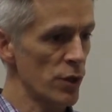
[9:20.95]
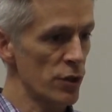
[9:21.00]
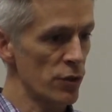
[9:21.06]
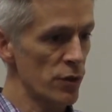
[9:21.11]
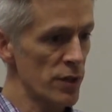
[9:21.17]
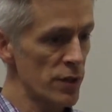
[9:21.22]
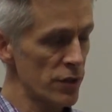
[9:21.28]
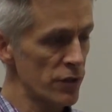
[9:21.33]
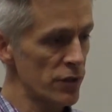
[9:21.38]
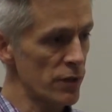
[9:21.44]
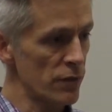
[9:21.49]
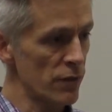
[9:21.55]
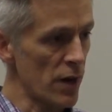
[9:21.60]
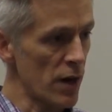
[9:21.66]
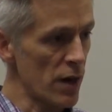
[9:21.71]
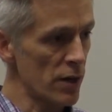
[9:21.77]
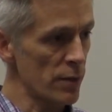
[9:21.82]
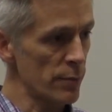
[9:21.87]
And when you're in this
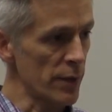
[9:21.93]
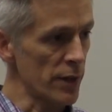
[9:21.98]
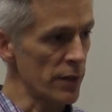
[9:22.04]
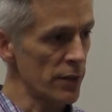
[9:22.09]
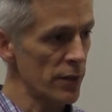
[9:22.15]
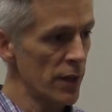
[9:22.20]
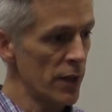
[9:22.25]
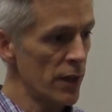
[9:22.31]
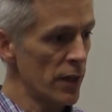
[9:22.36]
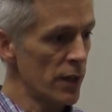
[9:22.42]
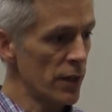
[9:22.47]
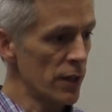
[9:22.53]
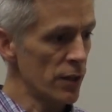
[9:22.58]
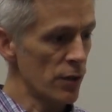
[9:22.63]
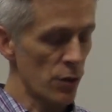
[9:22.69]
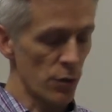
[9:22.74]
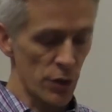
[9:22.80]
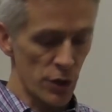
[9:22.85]
environment,
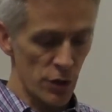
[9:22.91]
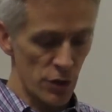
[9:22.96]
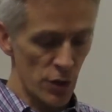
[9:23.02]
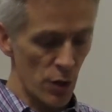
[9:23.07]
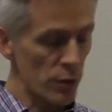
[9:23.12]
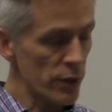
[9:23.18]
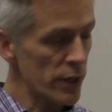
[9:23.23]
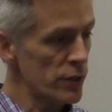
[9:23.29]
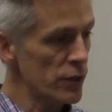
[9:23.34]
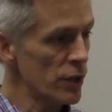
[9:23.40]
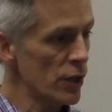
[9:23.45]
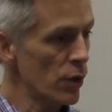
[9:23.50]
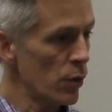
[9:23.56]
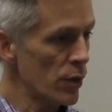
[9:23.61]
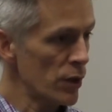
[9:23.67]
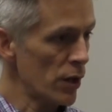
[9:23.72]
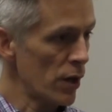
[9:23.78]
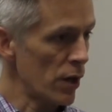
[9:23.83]
you know, you don't get
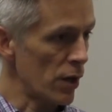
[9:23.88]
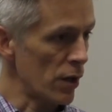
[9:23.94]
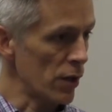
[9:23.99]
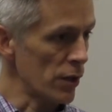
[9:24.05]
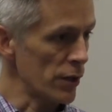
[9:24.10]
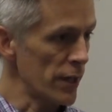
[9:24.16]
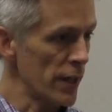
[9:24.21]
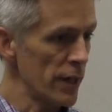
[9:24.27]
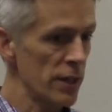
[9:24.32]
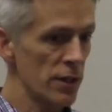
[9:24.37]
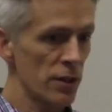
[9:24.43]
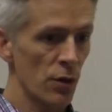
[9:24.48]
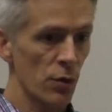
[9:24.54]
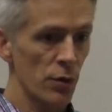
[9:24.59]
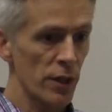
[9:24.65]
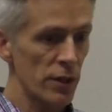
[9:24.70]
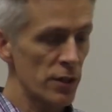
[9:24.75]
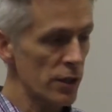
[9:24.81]
to go on a holiday,
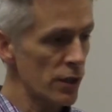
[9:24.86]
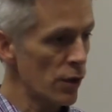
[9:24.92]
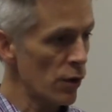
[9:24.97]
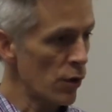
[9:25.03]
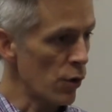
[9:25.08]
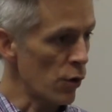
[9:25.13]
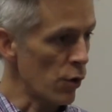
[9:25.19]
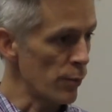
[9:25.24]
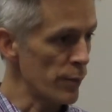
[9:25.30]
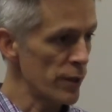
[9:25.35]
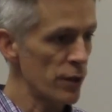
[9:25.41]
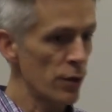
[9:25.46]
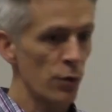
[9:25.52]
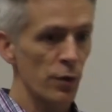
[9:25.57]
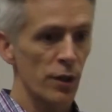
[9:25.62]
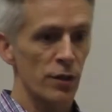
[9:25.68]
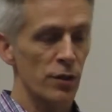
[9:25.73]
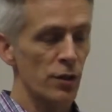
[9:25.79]
you don't get to go home,
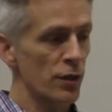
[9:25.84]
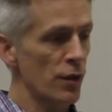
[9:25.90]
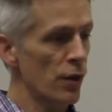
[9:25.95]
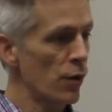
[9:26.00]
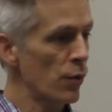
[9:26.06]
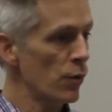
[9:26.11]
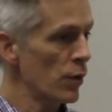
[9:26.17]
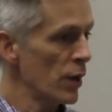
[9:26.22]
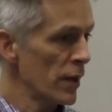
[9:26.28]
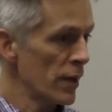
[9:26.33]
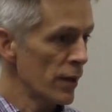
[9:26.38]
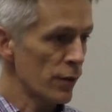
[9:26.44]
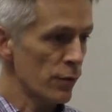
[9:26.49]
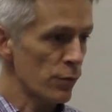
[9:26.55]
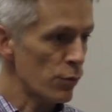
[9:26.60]
you don't get to go